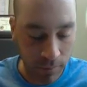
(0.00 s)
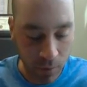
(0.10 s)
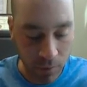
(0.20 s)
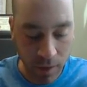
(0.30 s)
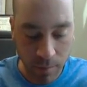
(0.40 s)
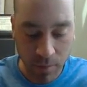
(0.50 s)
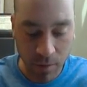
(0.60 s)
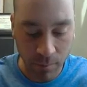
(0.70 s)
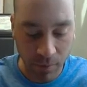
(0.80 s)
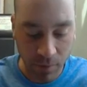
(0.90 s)
Phone
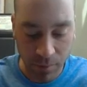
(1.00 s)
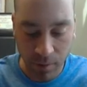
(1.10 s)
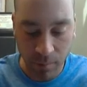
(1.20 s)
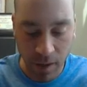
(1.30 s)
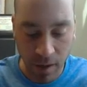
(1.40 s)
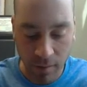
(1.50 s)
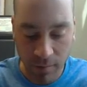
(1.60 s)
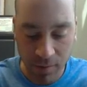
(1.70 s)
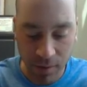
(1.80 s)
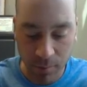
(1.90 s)
number, I'm going to put in my
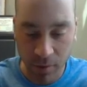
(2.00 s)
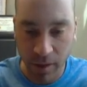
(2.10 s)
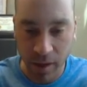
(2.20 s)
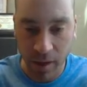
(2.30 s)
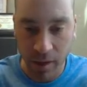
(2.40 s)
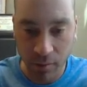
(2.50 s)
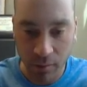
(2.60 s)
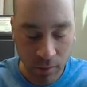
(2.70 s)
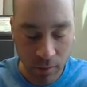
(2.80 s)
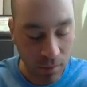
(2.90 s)
office number again.
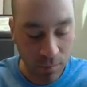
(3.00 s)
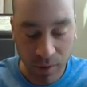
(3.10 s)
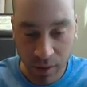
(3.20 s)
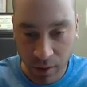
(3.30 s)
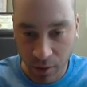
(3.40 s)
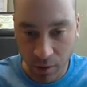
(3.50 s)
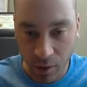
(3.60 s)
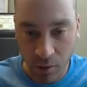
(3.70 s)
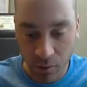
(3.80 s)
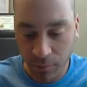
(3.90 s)
Put in your
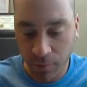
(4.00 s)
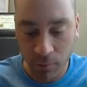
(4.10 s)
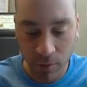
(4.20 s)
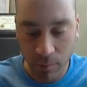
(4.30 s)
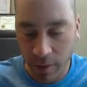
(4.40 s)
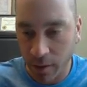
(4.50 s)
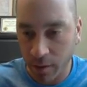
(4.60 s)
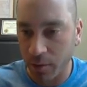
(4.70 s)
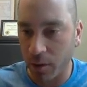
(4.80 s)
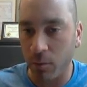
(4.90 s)
own phone number
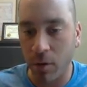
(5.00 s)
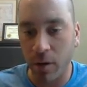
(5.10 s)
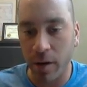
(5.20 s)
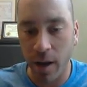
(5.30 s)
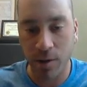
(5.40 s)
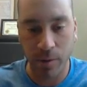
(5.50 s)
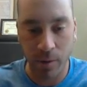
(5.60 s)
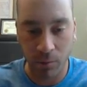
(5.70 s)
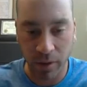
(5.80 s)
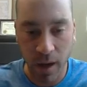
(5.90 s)
here. Don't worry, Esri
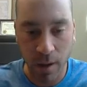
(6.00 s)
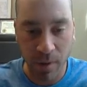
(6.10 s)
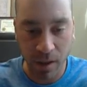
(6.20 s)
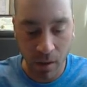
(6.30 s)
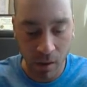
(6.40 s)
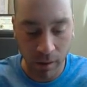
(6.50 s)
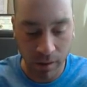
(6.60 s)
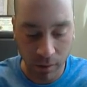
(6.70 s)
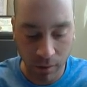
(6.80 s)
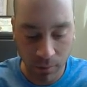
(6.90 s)
will not be
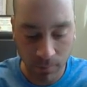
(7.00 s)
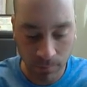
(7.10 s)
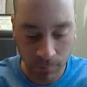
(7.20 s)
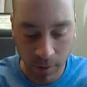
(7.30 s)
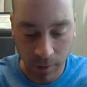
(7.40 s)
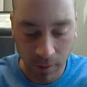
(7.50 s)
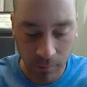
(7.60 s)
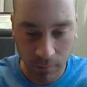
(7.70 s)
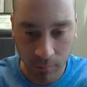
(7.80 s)
calling you. Okay.